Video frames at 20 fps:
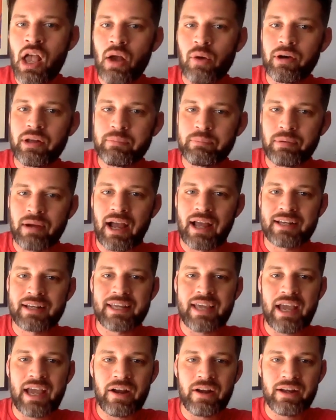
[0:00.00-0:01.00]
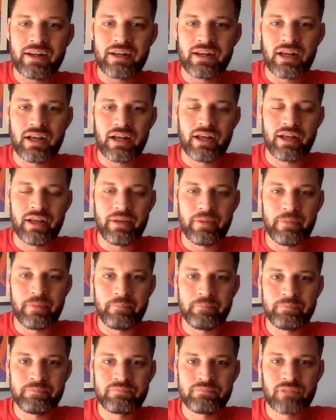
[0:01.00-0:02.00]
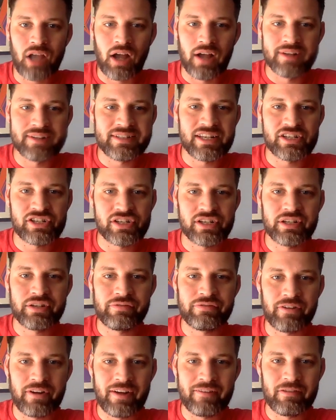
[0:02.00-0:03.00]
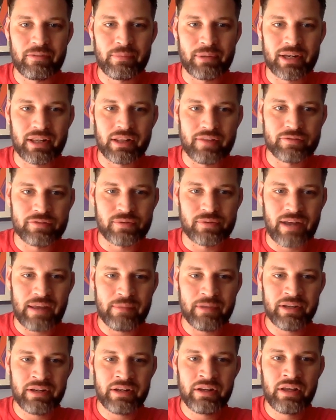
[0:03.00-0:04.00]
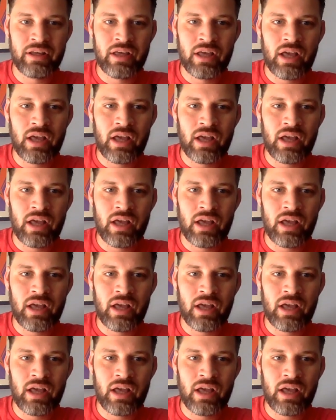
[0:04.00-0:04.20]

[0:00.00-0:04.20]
When Brad Garrett um, auditioned for Everybody Loves Raymond,